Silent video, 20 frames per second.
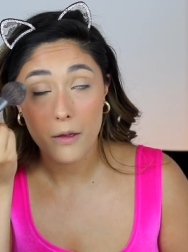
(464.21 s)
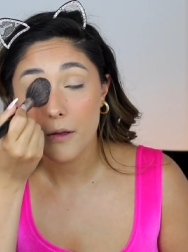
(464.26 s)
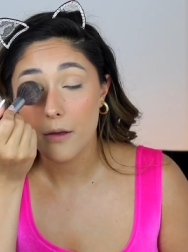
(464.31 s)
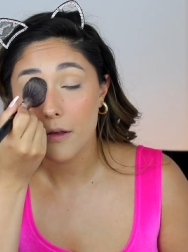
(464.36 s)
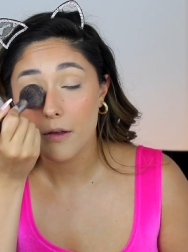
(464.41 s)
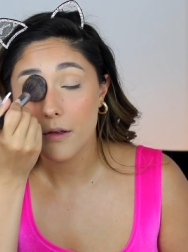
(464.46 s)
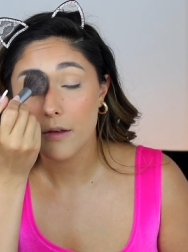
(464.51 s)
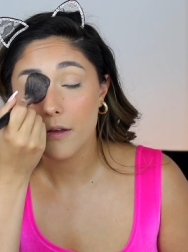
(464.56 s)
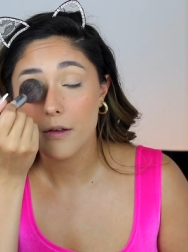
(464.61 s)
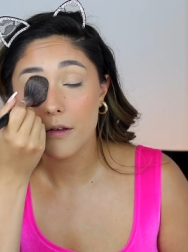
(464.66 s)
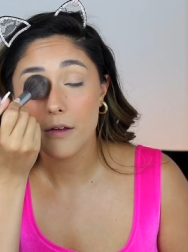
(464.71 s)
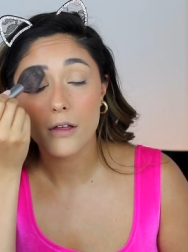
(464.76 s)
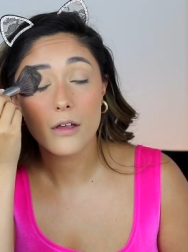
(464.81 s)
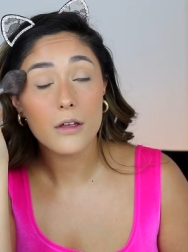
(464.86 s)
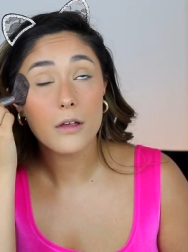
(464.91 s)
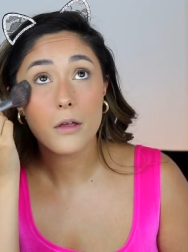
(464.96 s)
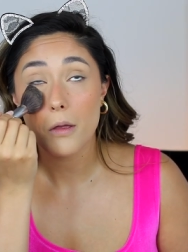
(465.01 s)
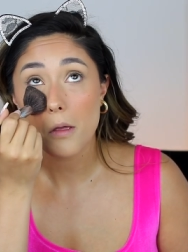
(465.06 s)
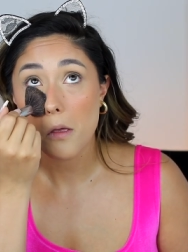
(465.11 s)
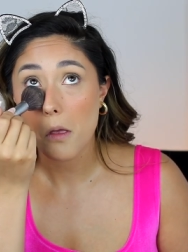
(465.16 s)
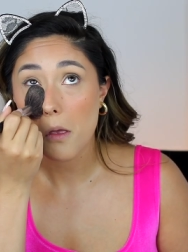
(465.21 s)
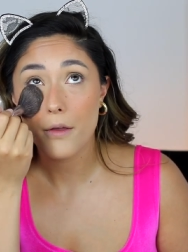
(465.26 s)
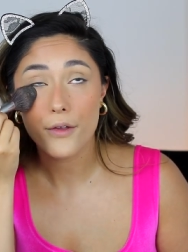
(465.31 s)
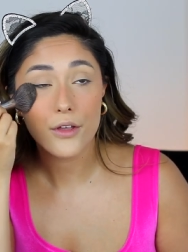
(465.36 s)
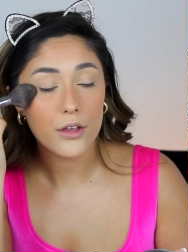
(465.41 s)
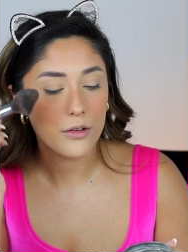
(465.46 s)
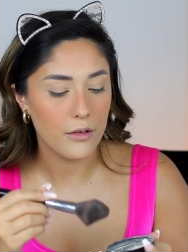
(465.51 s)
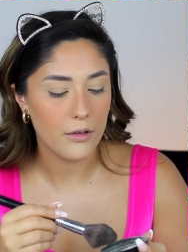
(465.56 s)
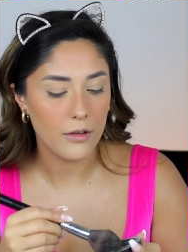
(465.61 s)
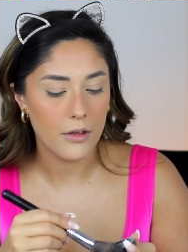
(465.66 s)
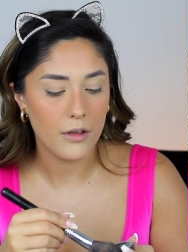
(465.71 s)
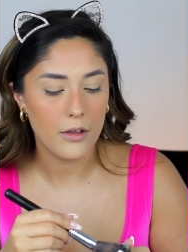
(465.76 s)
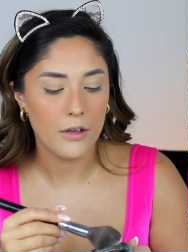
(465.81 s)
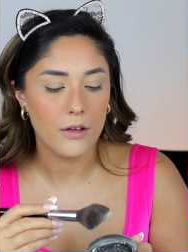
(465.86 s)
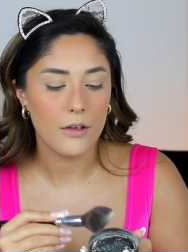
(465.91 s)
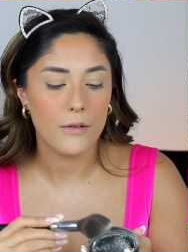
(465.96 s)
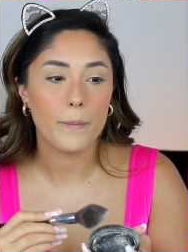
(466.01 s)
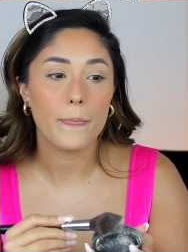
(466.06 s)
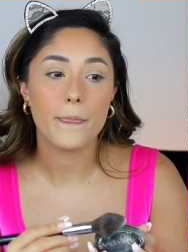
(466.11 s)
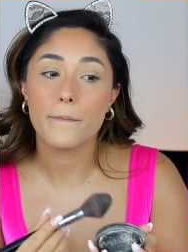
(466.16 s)
and just start setting everywhere
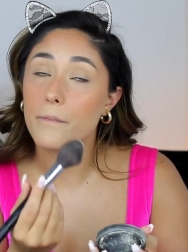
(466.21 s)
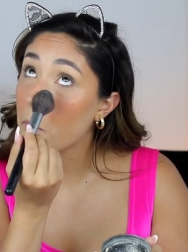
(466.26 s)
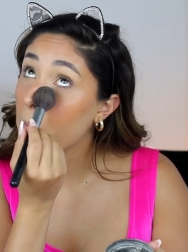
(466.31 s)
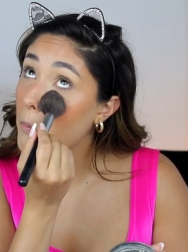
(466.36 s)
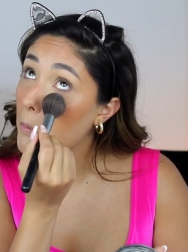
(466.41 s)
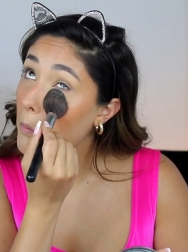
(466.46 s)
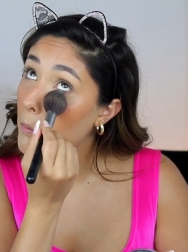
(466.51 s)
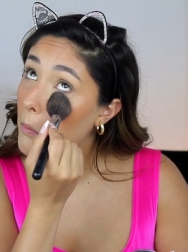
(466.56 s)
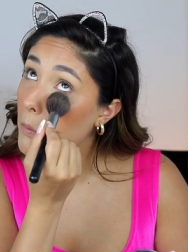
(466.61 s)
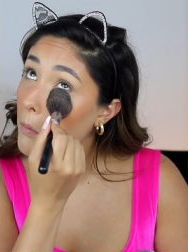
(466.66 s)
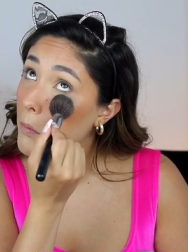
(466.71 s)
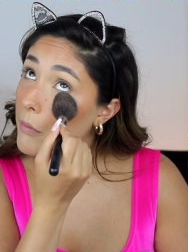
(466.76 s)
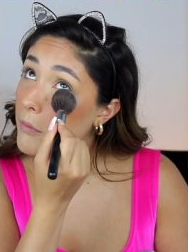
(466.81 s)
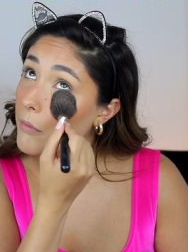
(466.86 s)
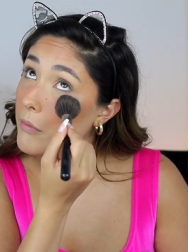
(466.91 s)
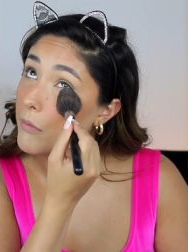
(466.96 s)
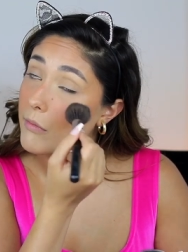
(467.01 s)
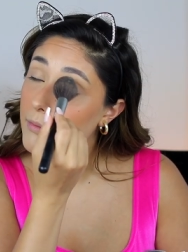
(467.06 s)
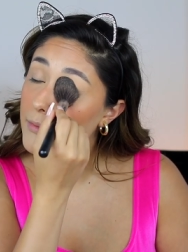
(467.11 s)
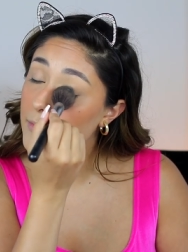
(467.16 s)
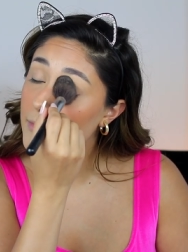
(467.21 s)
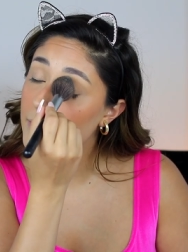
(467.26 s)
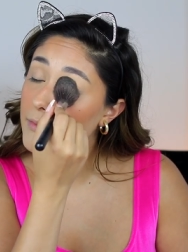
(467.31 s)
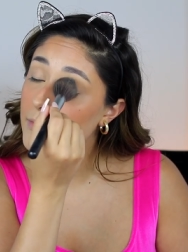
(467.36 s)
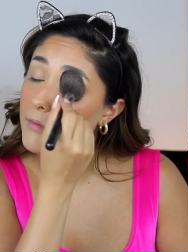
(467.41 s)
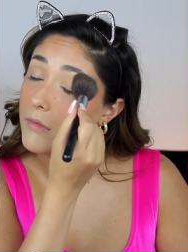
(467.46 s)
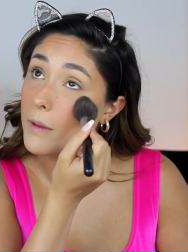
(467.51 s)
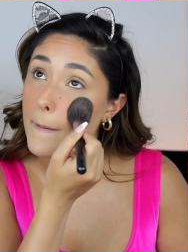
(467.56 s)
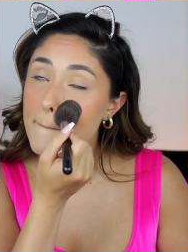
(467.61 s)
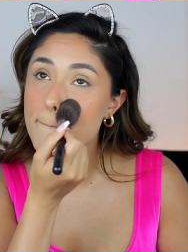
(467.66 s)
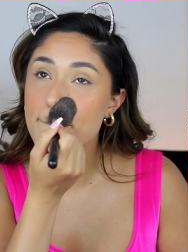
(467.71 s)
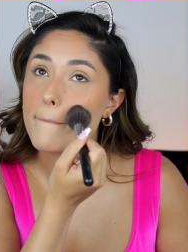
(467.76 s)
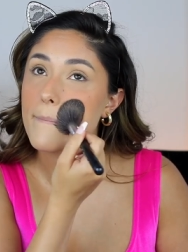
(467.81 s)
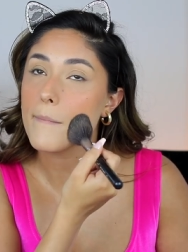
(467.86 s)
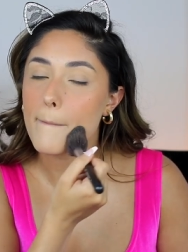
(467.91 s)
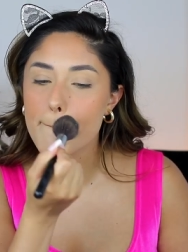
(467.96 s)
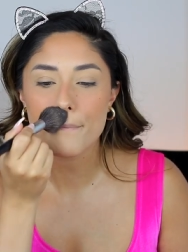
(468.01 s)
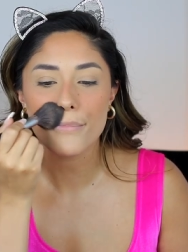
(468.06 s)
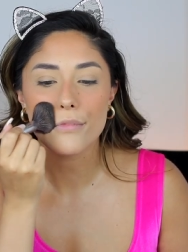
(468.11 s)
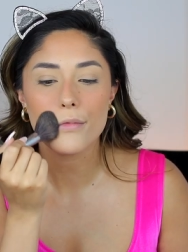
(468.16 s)
that I have cream, which is
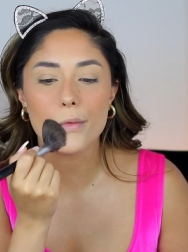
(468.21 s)
everywhere.